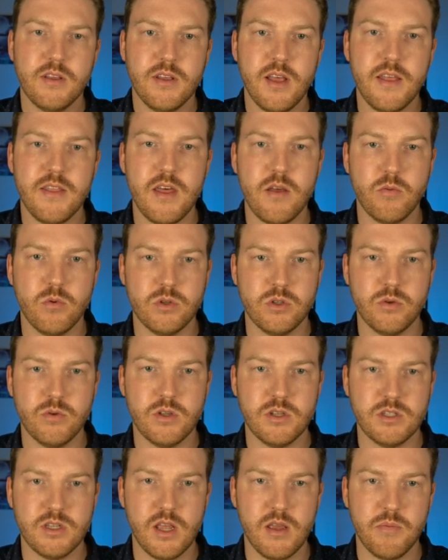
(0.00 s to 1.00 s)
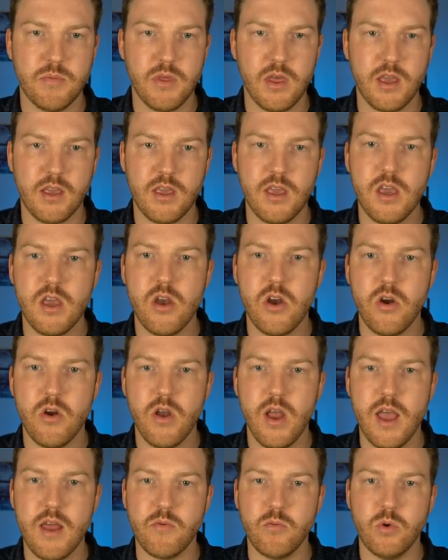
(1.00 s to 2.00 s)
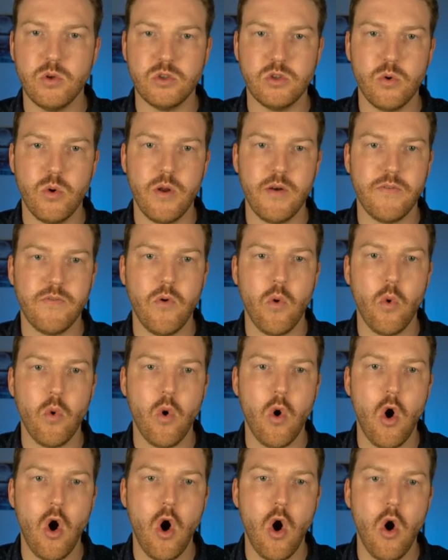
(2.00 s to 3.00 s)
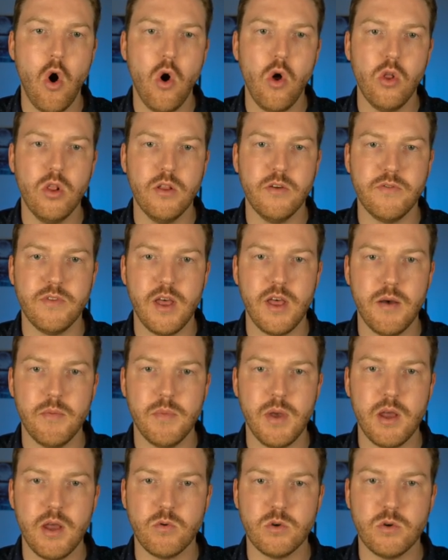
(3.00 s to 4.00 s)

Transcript: and then we'll do the same thing here, and we'll do it for all of them, and